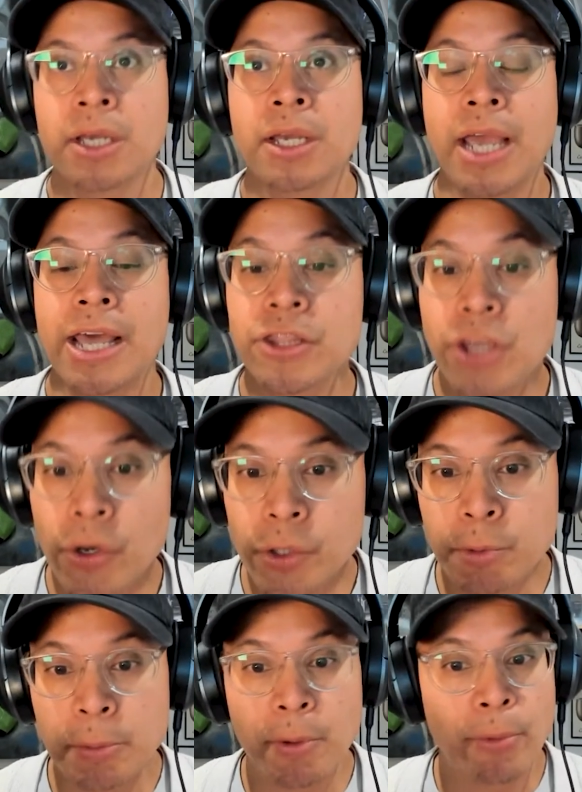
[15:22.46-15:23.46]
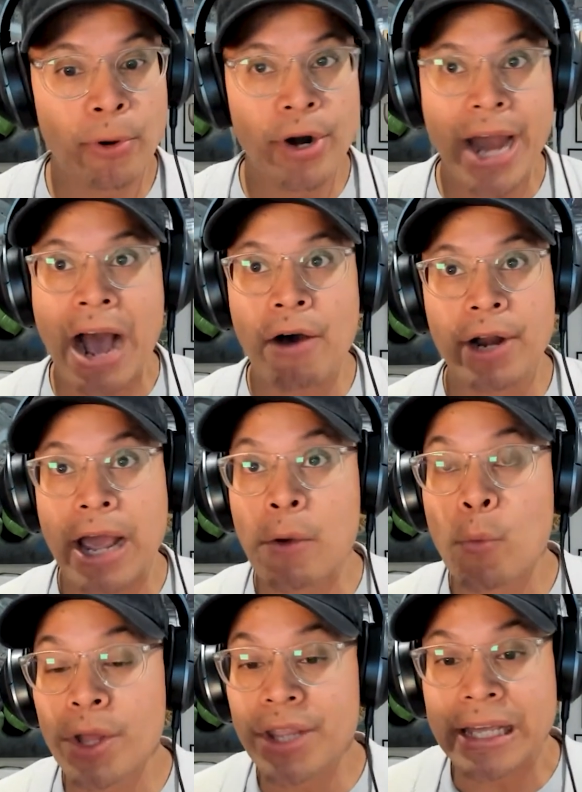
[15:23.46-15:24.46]
And those people burn out. And
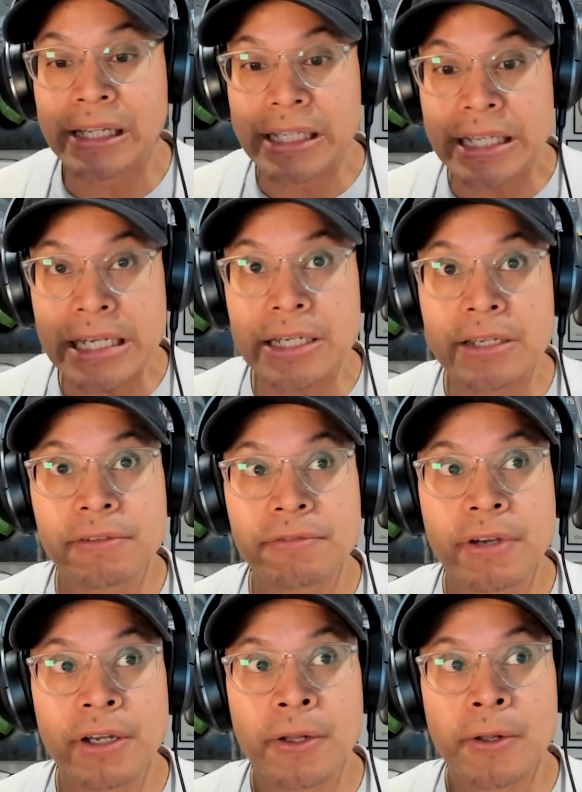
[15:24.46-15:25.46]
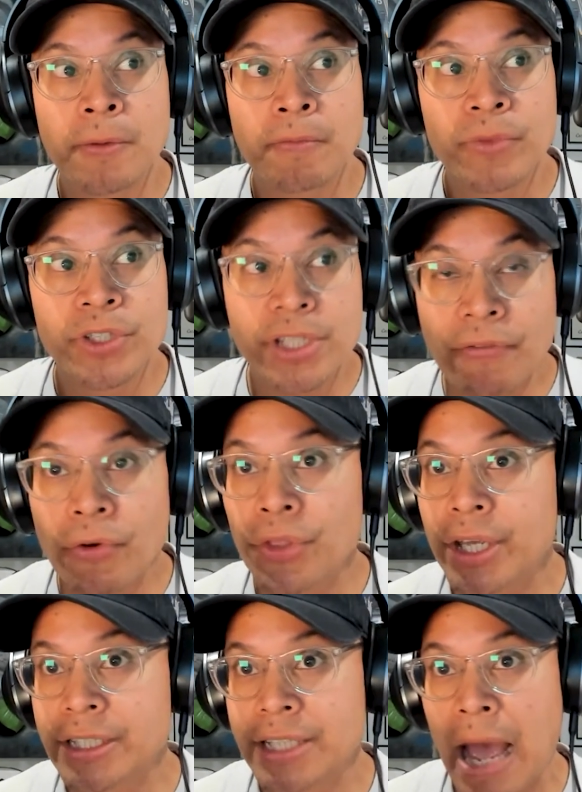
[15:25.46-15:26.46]
when they leave, several
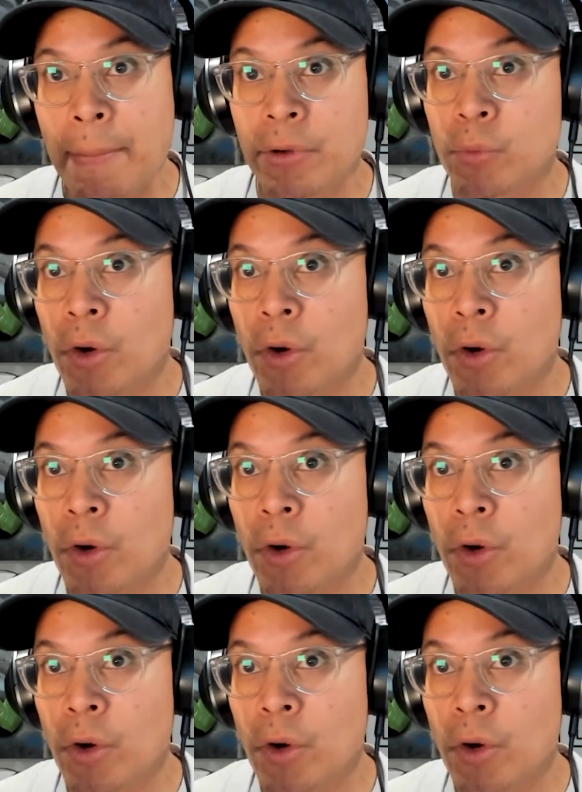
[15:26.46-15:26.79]
things happen.